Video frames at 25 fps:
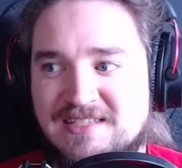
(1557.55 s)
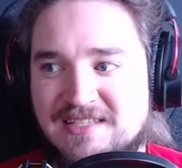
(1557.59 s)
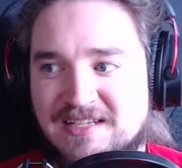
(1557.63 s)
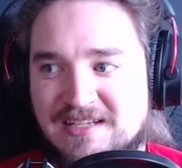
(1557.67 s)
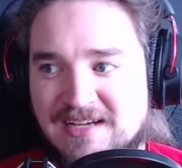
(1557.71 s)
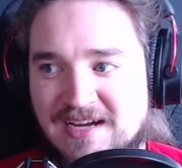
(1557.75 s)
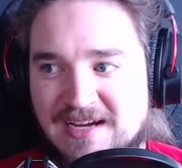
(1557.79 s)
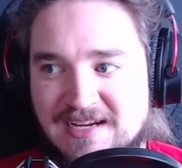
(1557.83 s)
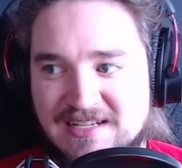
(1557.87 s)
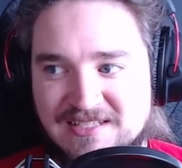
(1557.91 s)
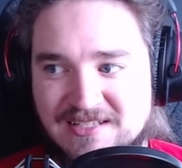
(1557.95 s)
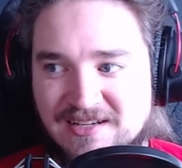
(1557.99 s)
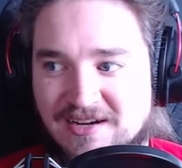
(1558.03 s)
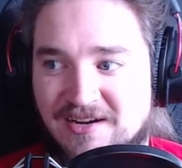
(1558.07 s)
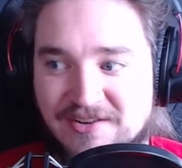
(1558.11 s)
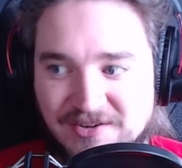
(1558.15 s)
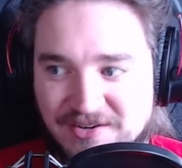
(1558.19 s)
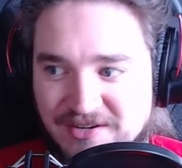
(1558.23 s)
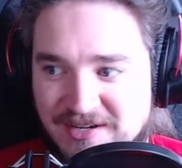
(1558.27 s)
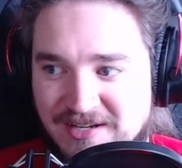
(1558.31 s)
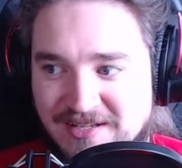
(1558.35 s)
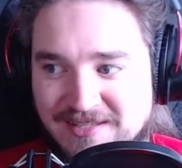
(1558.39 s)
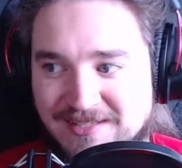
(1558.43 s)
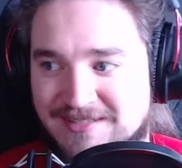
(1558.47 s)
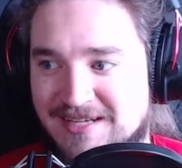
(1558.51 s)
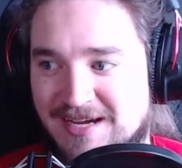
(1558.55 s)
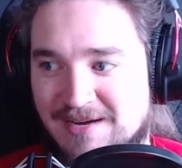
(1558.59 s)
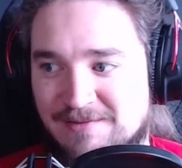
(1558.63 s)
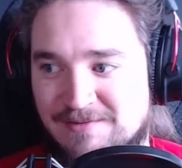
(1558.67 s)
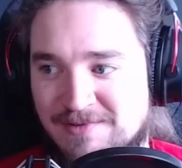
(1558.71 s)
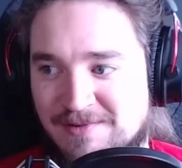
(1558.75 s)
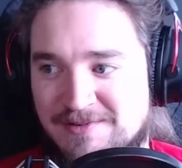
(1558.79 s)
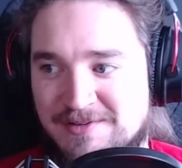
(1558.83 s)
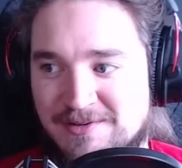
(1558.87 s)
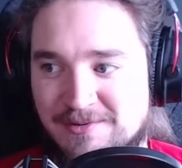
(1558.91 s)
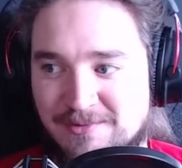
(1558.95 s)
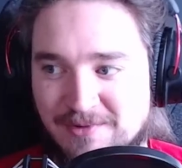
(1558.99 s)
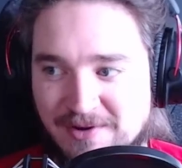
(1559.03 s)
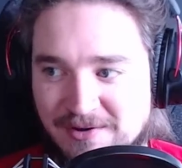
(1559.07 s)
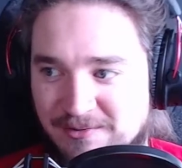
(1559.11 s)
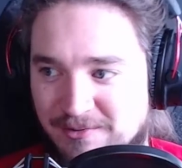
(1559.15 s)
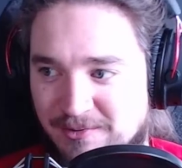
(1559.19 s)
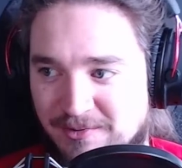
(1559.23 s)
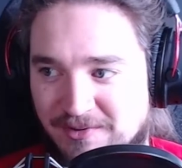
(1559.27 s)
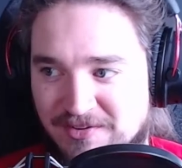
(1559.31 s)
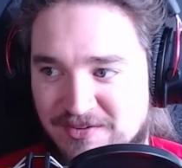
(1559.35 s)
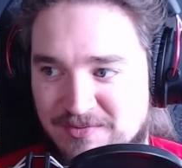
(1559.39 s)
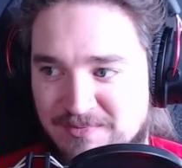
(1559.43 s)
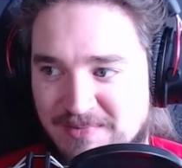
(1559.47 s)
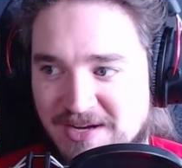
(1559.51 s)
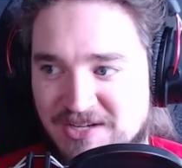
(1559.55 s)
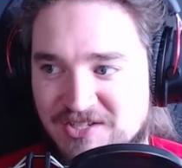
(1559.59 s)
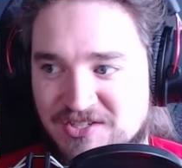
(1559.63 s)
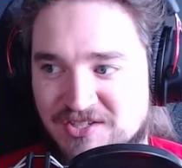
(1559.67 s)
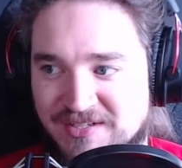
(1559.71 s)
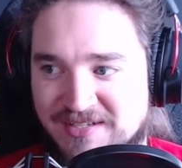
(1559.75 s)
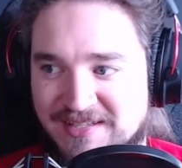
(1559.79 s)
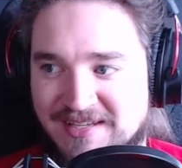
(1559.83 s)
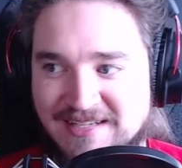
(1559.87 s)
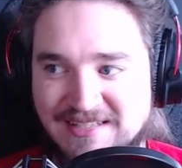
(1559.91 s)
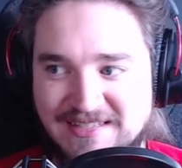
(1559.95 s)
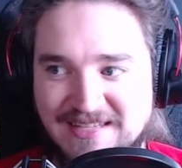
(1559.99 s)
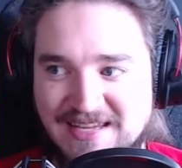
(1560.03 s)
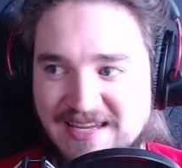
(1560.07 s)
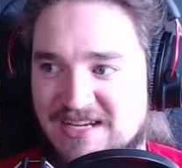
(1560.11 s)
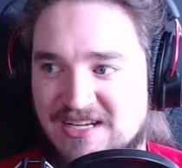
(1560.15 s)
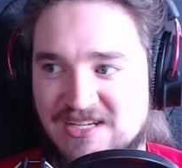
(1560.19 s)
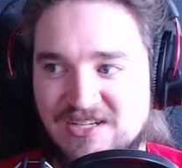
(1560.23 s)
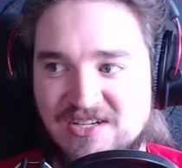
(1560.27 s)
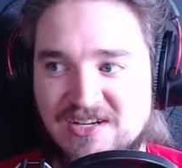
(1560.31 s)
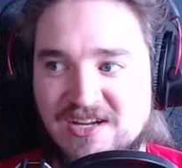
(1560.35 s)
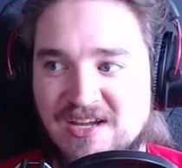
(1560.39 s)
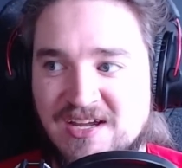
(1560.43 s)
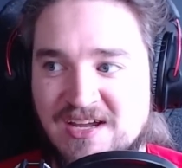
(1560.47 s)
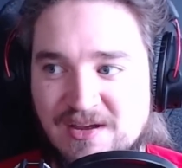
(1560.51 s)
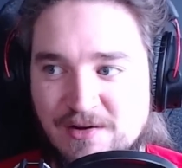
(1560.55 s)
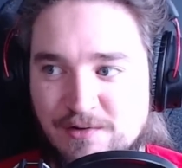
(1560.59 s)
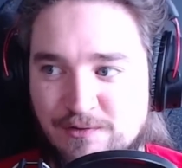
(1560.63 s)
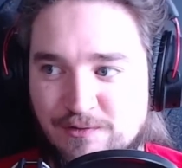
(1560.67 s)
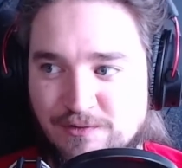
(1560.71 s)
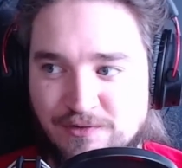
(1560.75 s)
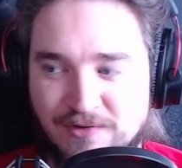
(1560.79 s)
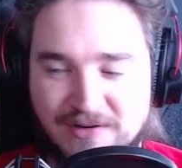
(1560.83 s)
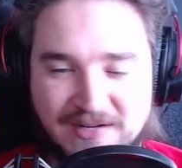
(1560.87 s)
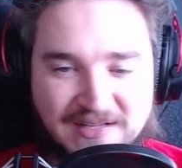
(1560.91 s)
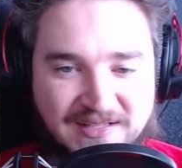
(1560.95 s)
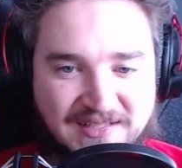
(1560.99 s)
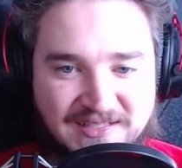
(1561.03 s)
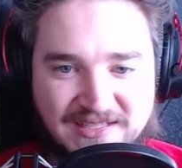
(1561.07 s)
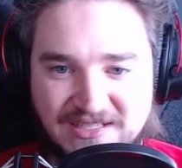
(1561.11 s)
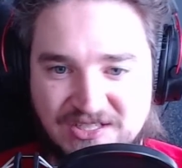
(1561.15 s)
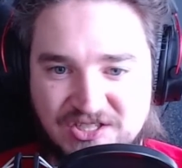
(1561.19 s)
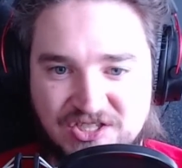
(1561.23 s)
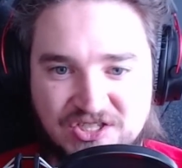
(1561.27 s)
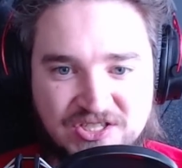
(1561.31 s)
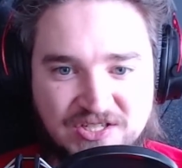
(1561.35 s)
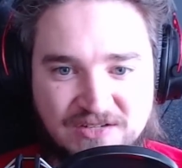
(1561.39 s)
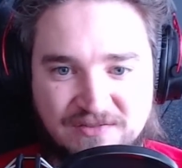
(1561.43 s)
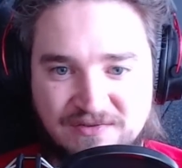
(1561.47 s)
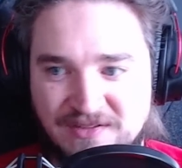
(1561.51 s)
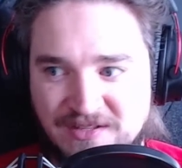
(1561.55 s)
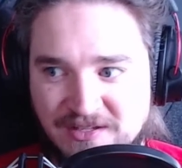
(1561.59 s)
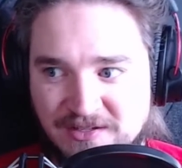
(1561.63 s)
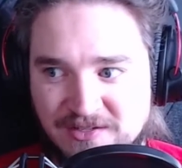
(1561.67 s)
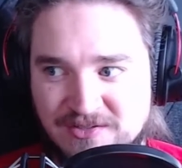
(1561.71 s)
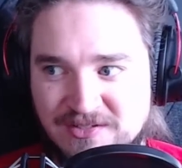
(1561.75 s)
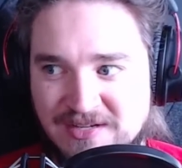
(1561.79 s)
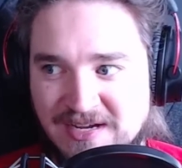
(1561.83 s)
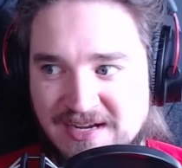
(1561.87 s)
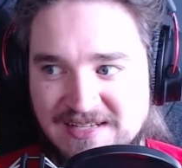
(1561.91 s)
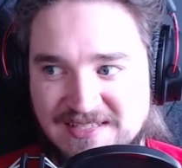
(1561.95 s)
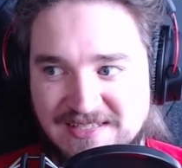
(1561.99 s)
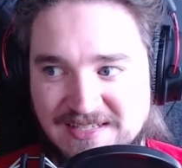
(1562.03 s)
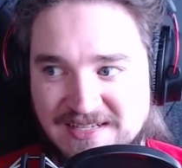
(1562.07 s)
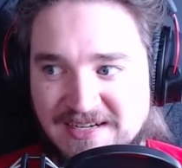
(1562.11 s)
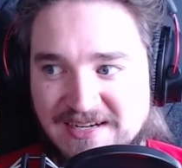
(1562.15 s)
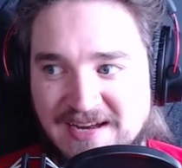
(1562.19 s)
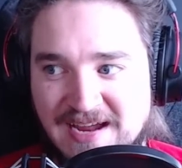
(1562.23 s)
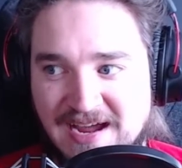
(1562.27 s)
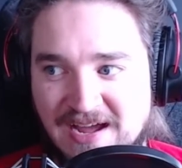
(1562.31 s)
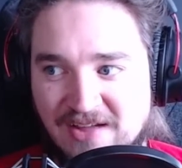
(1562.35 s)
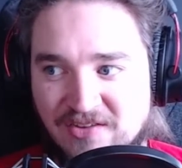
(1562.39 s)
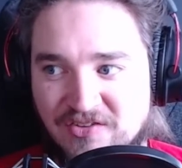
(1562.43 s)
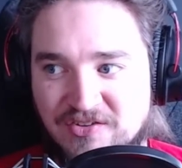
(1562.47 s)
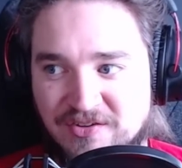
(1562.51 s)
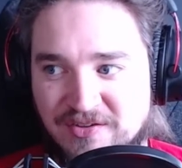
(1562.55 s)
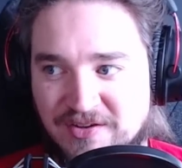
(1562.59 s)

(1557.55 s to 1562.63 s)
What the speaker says: the guys underneath the top 51 rule especially, like they can freely shift those guys in and out.